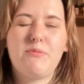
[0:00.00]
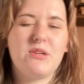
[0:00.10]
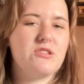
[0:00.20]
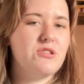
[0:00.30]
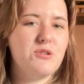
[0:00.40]

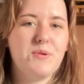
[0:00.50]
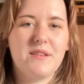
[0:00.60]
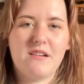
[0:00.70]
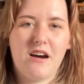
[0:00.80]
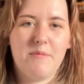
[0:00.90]
please do in the
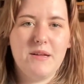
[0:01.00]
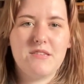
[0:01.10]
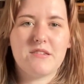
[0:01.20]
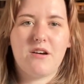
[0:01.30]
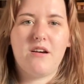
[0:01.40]

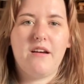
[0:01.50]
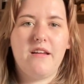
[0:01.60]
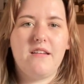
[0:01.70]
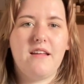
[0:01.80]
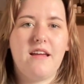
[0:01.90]
comments on